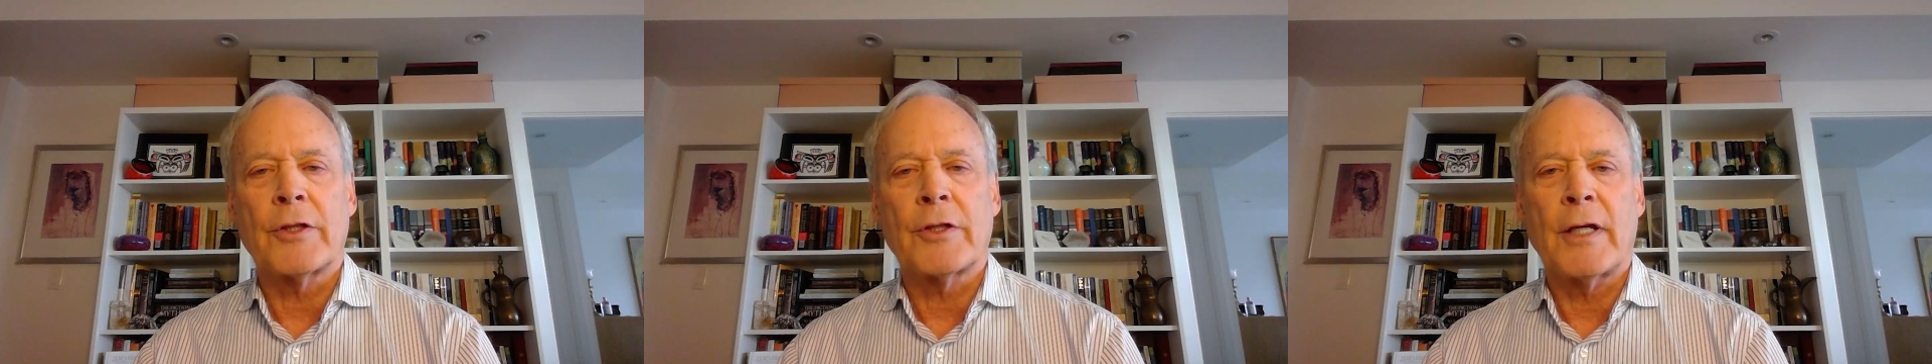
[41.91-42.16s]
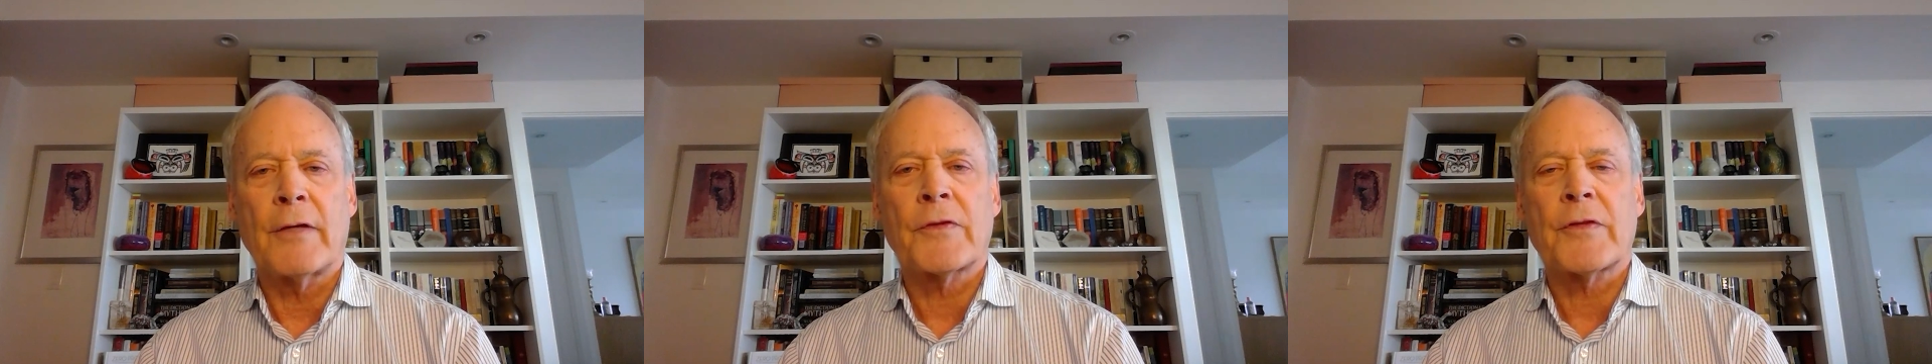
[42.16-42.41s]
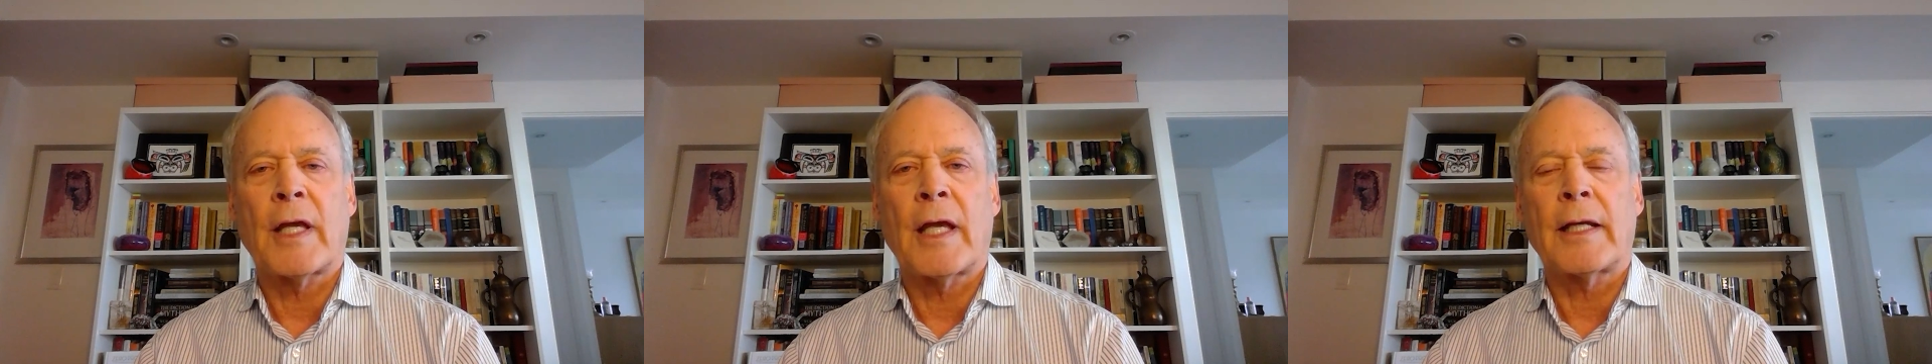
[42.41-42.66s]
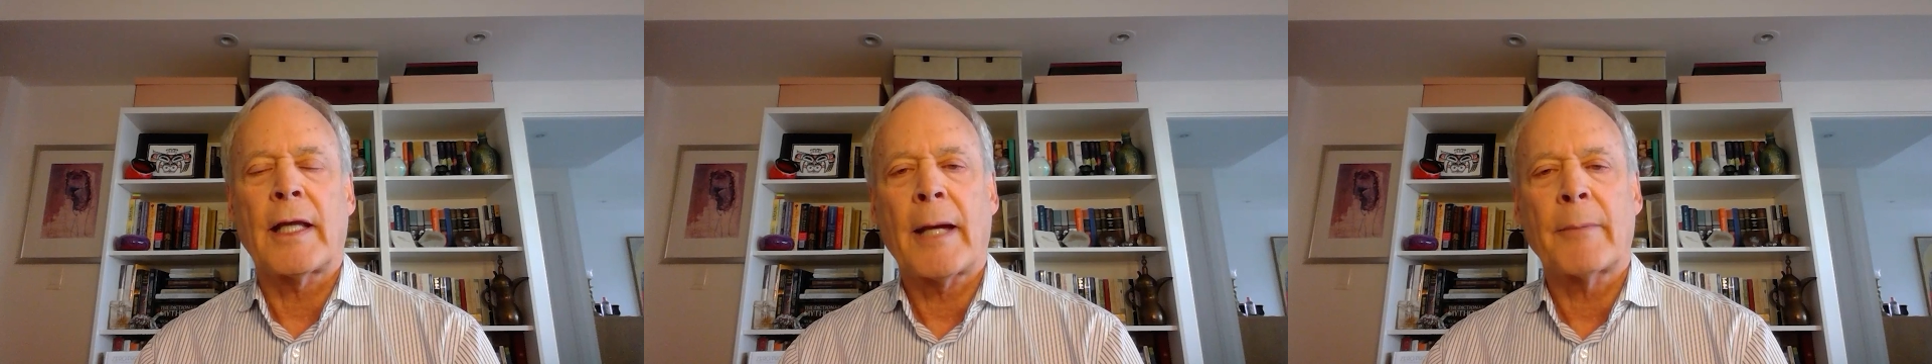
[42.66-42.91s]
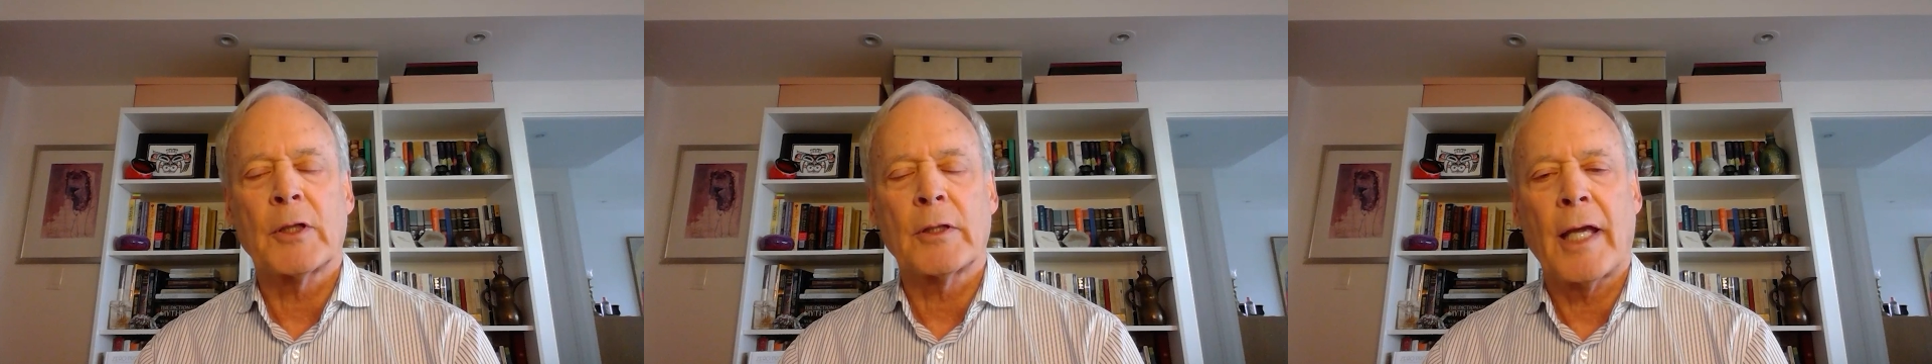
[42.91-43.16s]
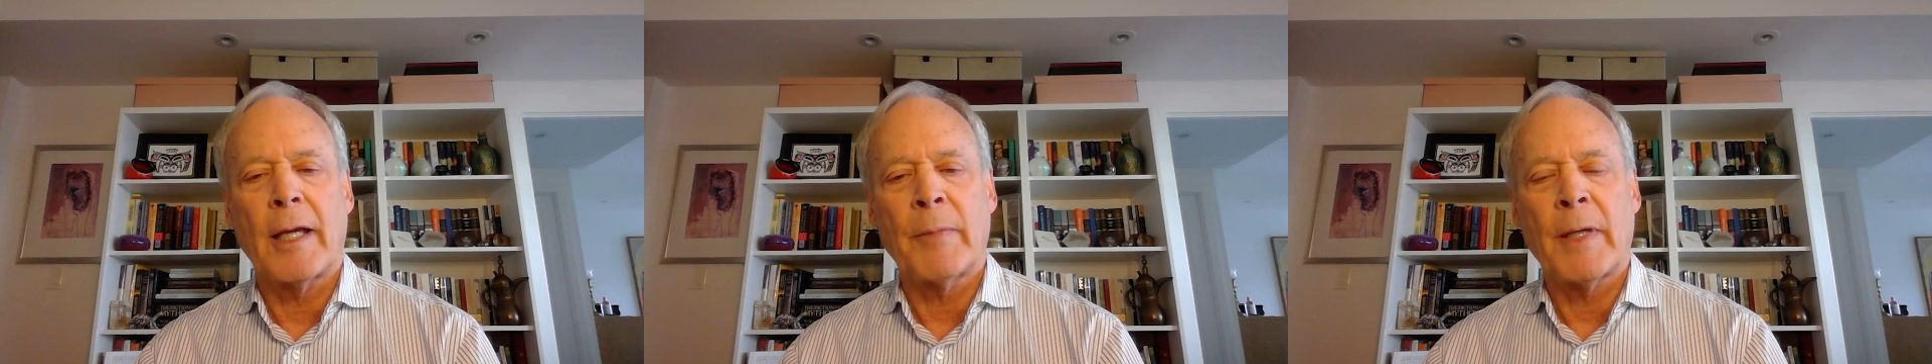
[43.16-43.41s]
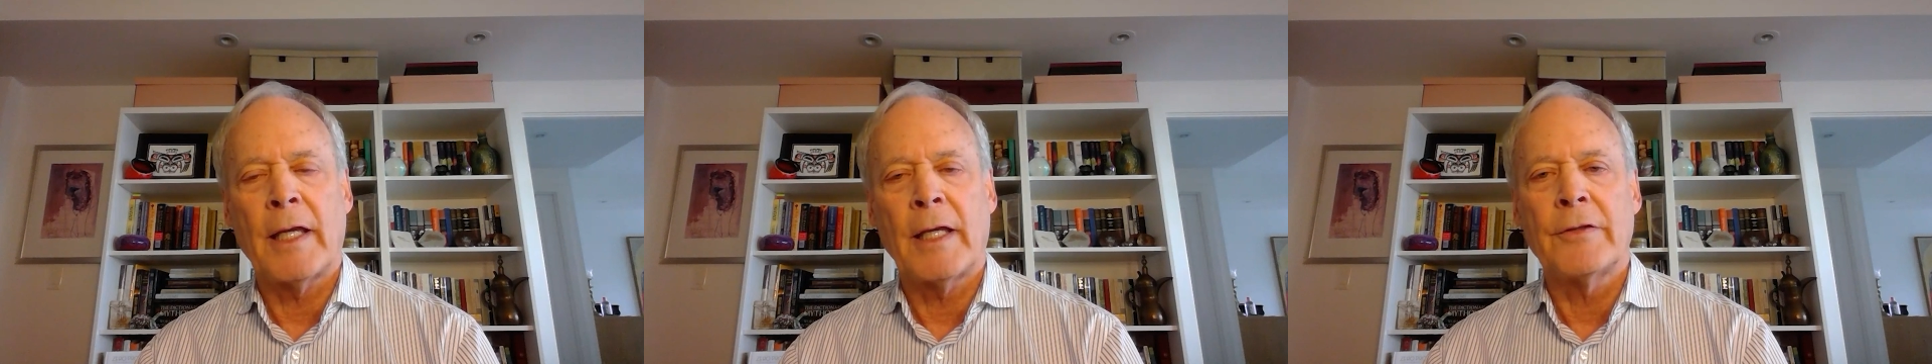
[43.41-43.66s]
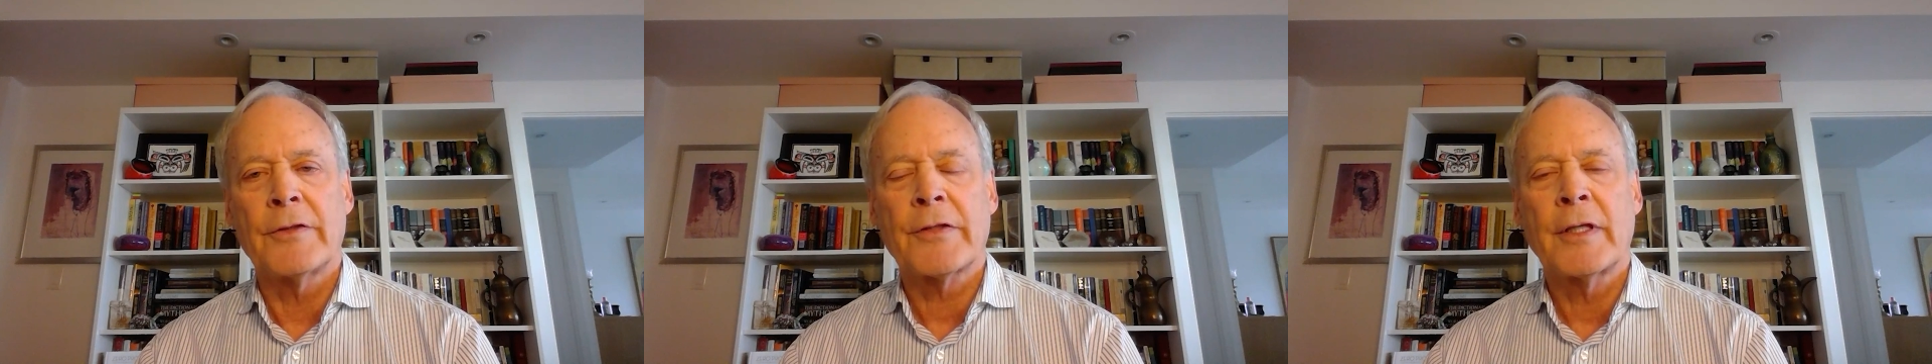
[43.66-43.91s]
gifts and capital
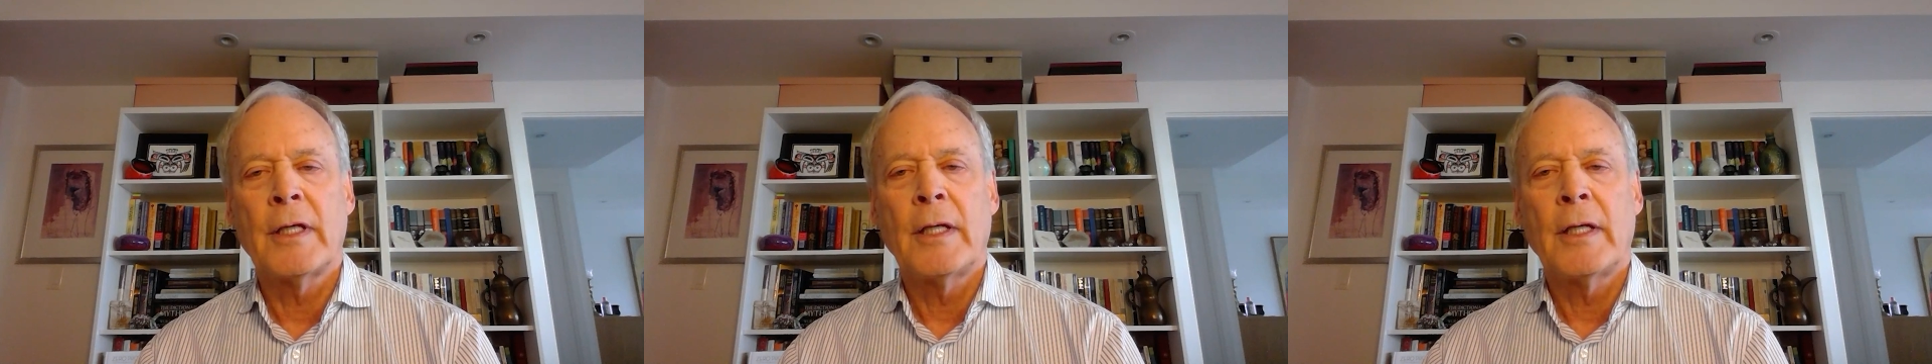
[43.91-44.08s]
campaigns,